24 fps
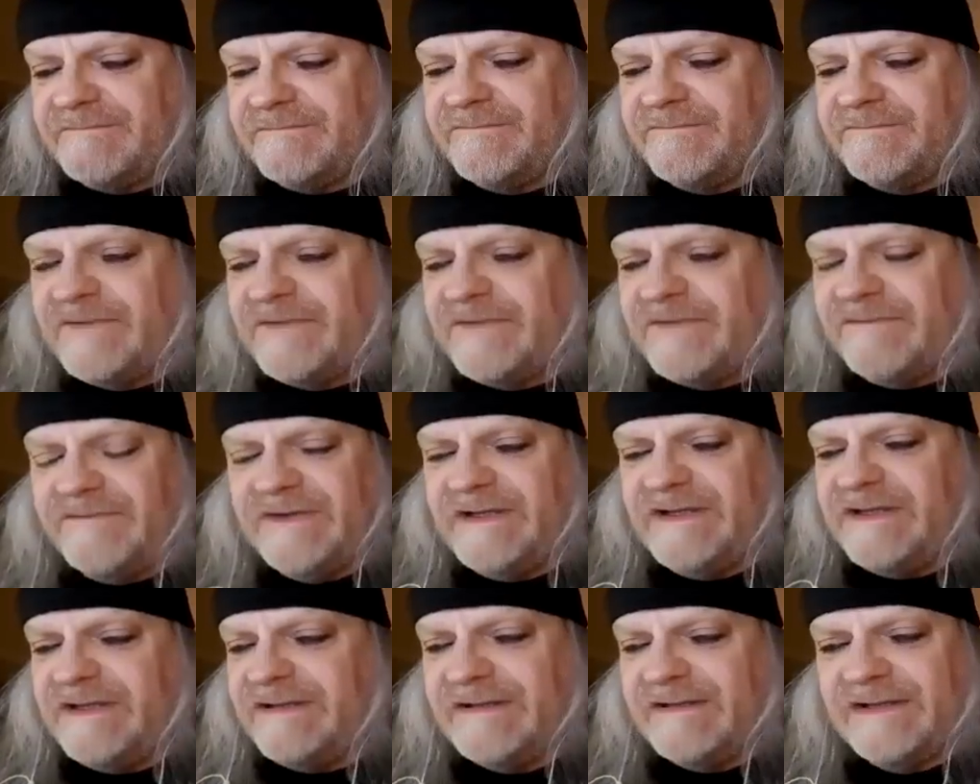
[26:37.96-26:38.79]
We
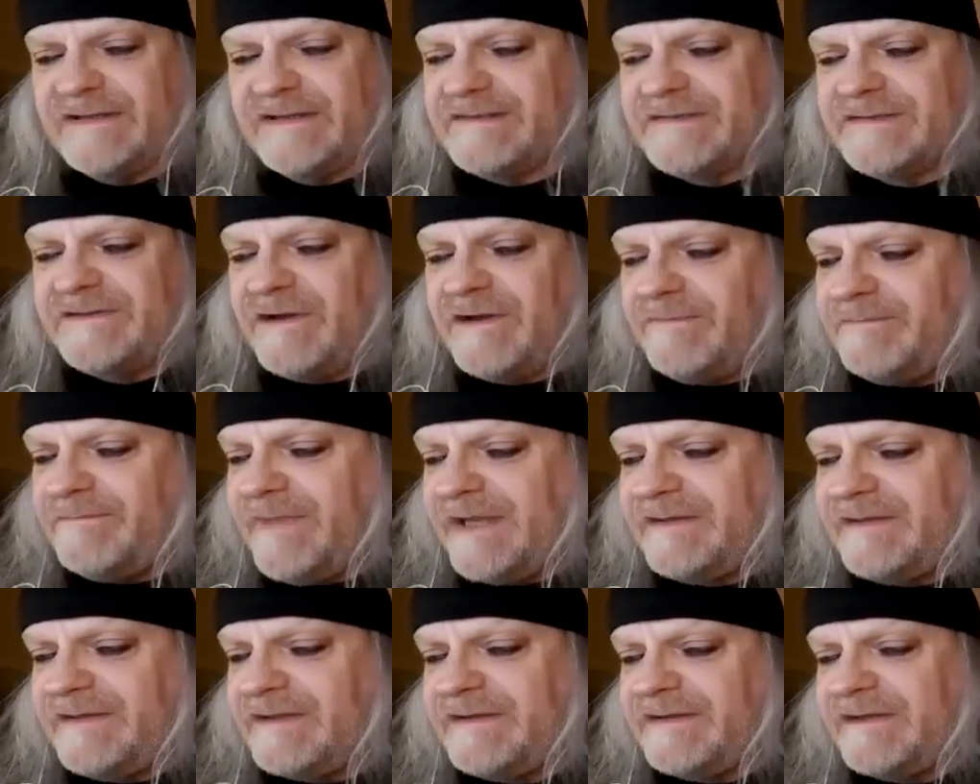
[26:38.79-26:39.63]
it's not
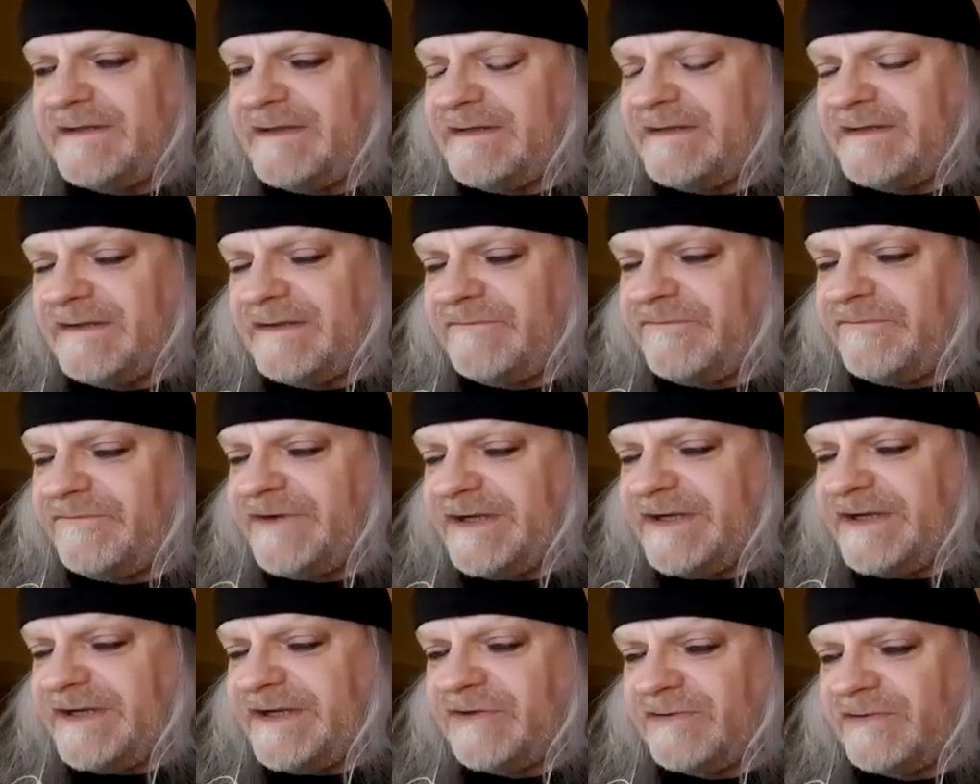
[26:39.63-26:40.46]
meant in a
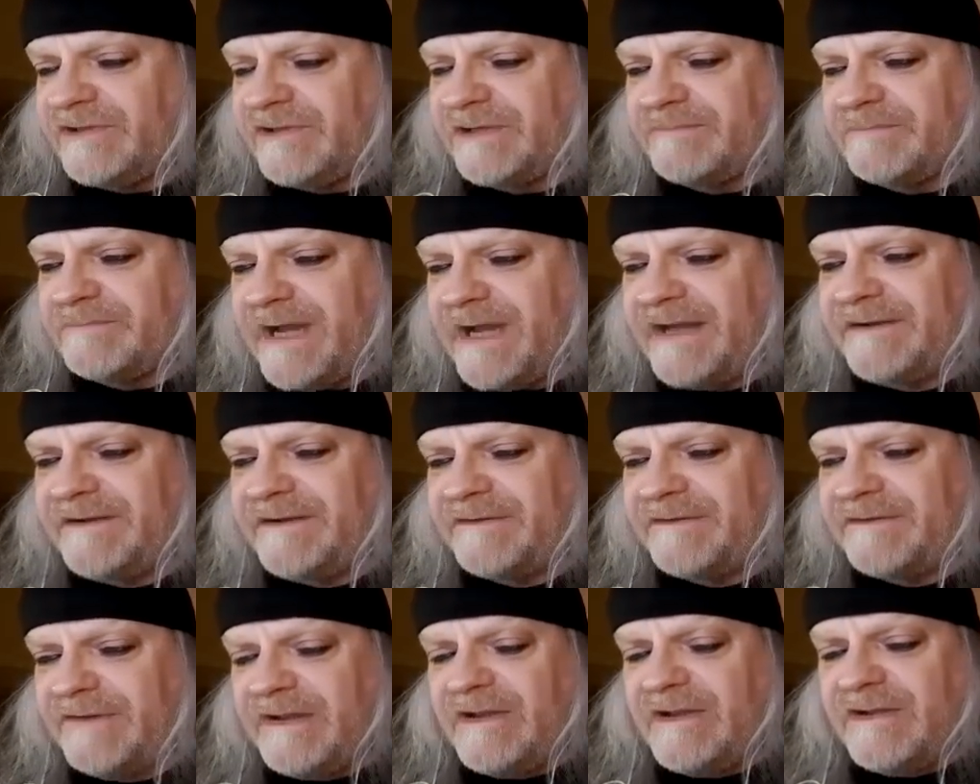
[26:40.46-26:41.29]
ridiculing manner.
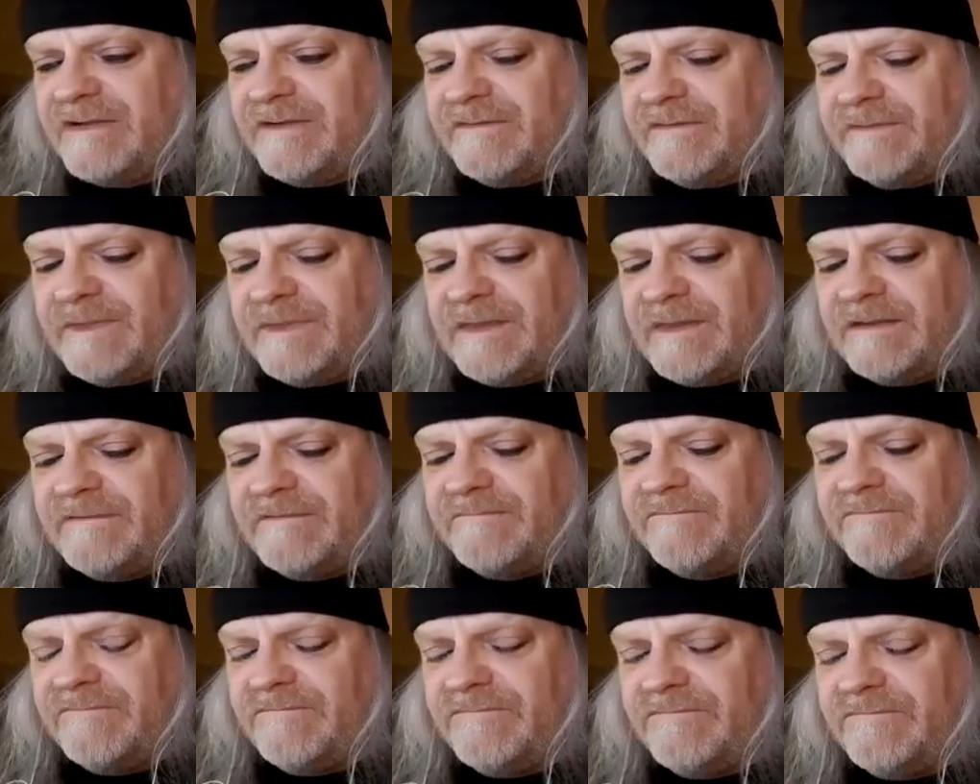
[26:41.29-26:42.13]

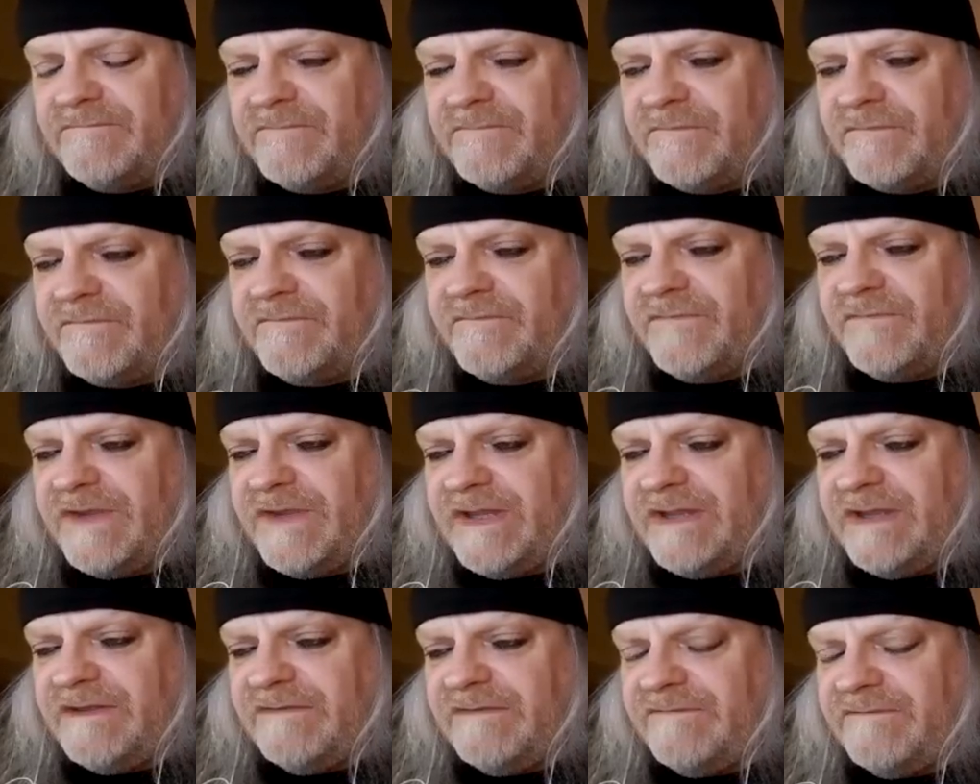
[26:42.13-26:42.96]

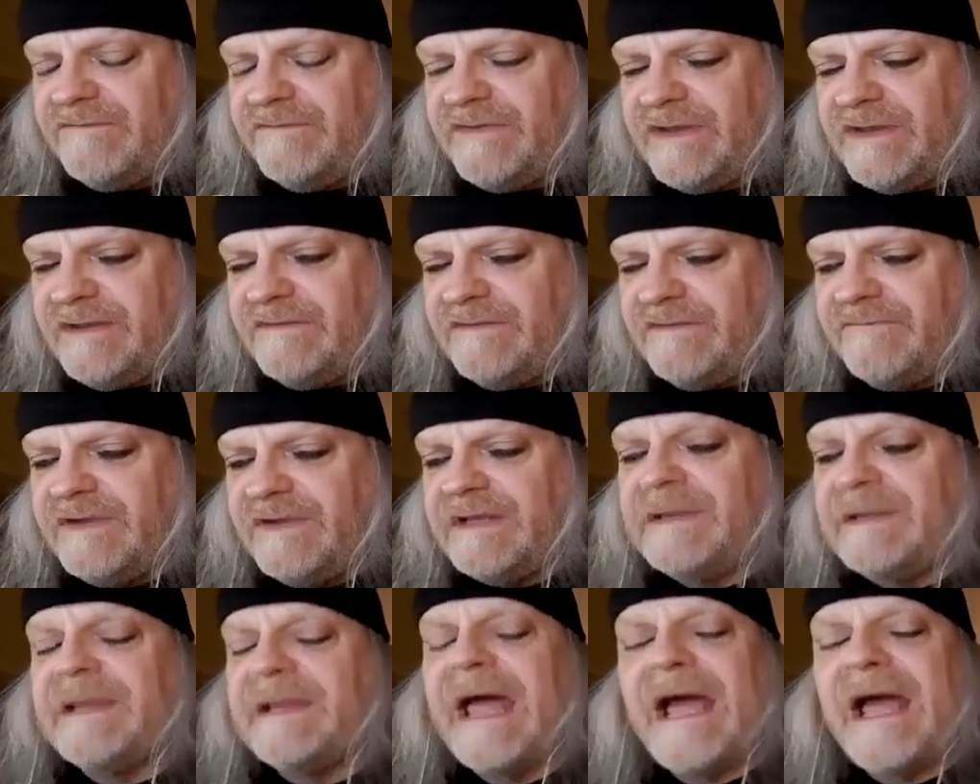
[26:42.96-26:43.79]
We
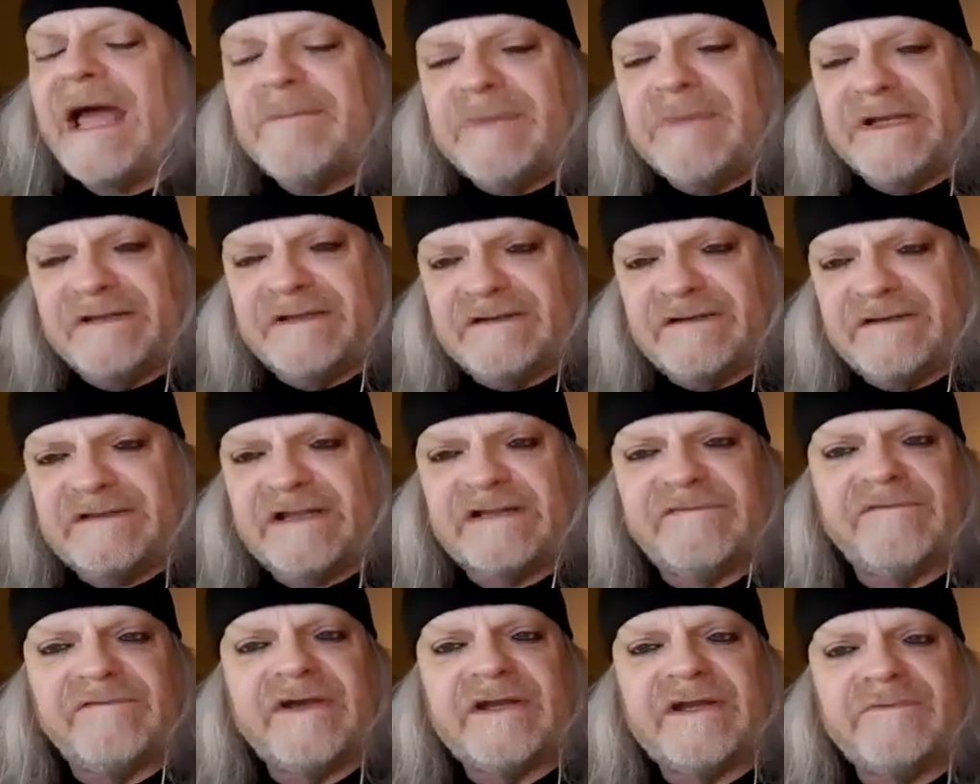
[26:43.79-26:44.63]
lamented that
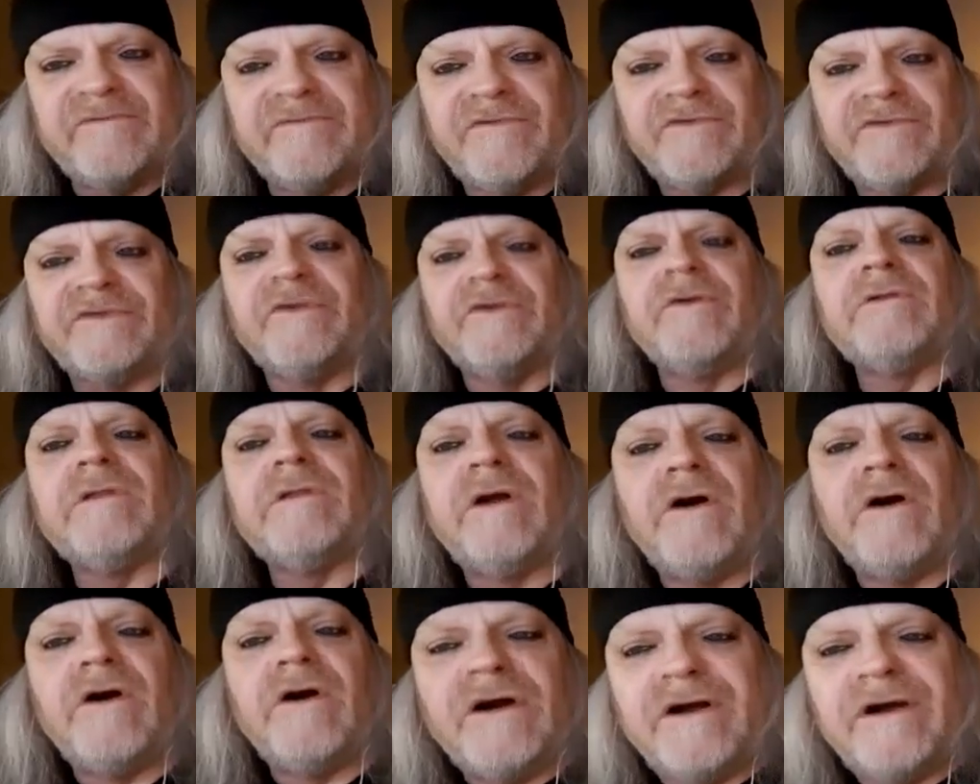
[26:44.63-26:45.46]
Venom were no
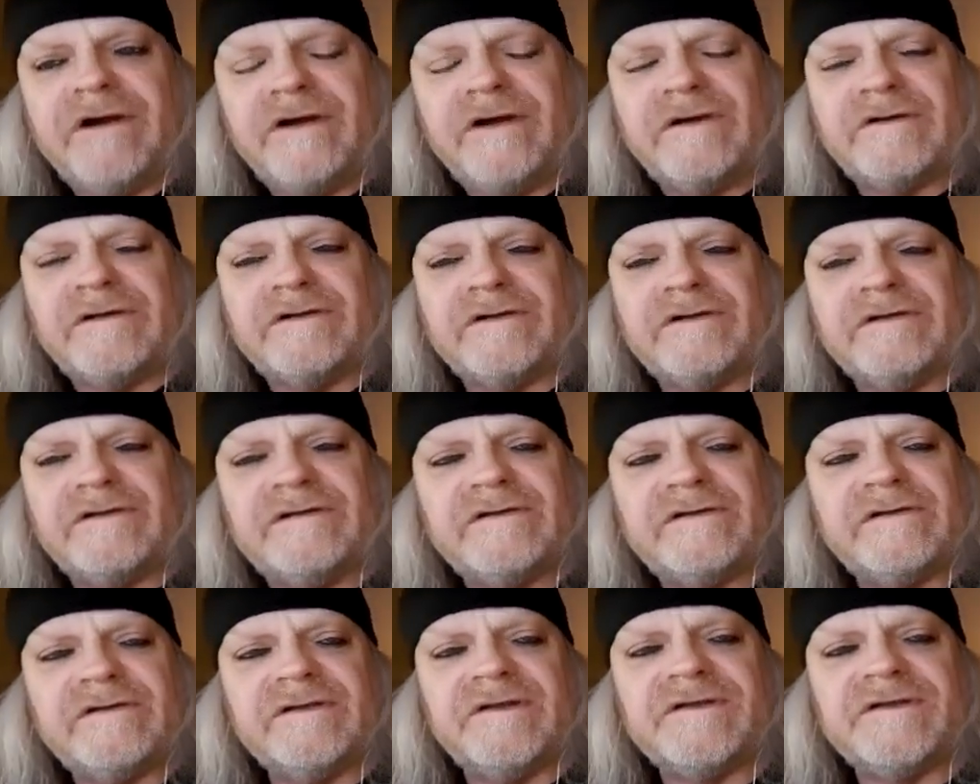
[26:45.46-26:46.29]
longer
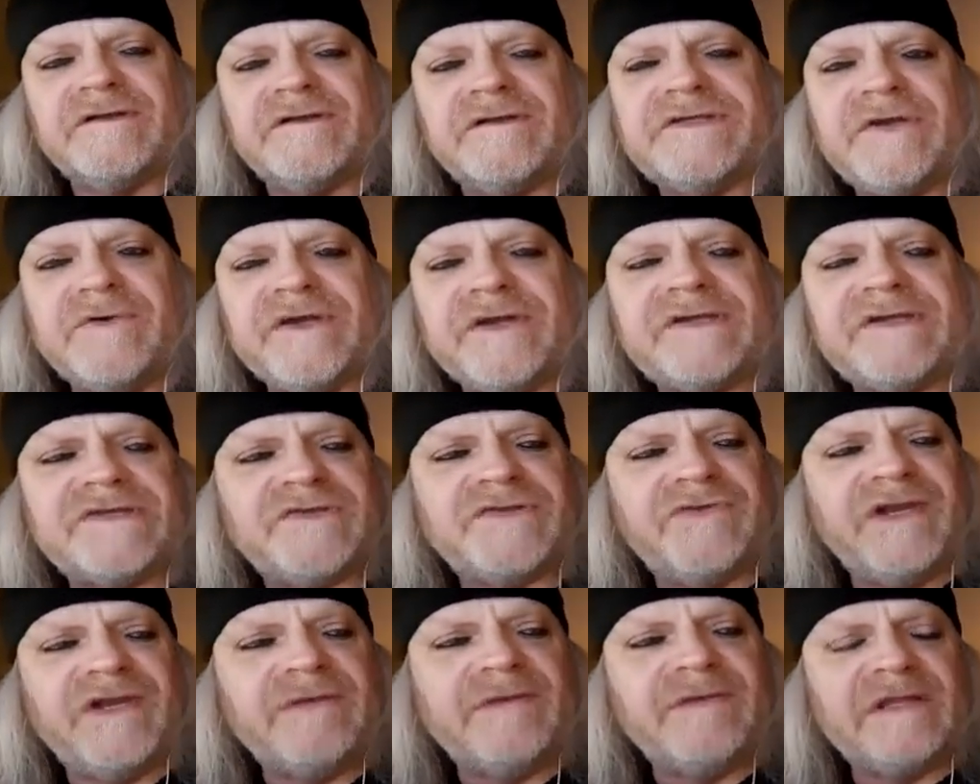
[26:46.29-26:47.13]
so
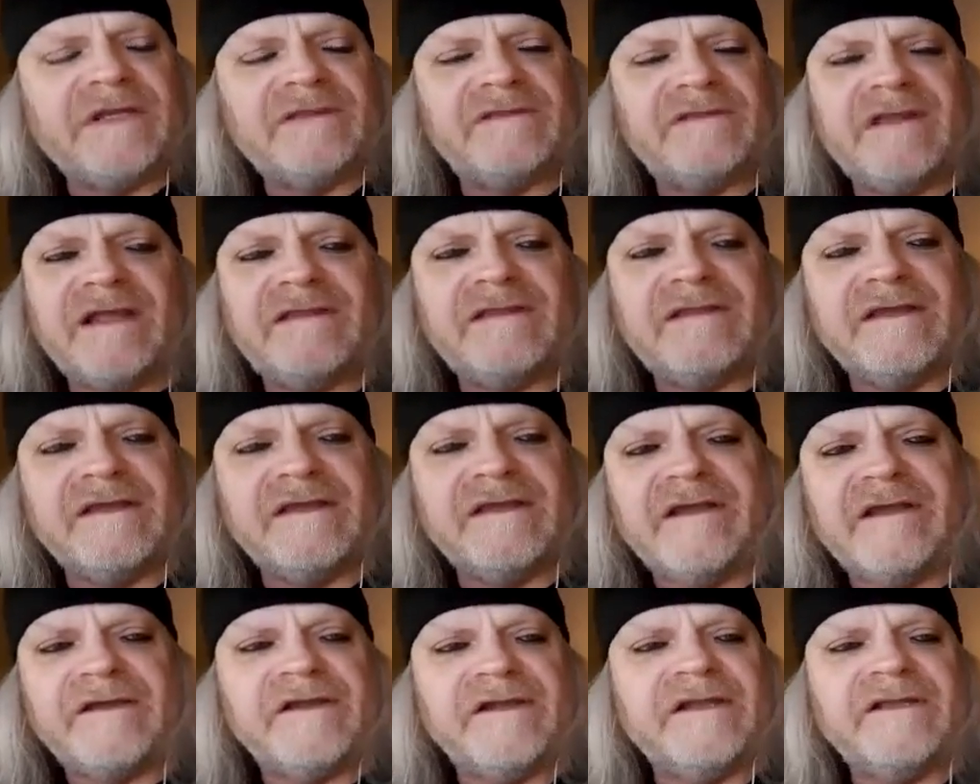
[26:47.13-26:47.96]
extreme, and that in
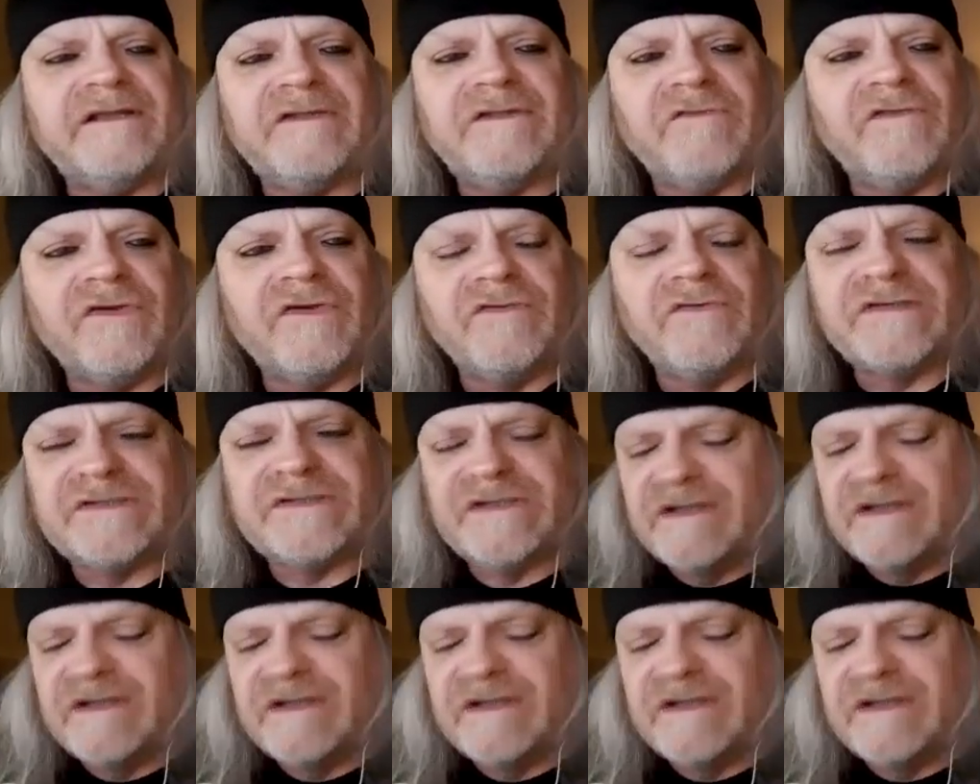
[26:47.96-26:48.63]
their interviews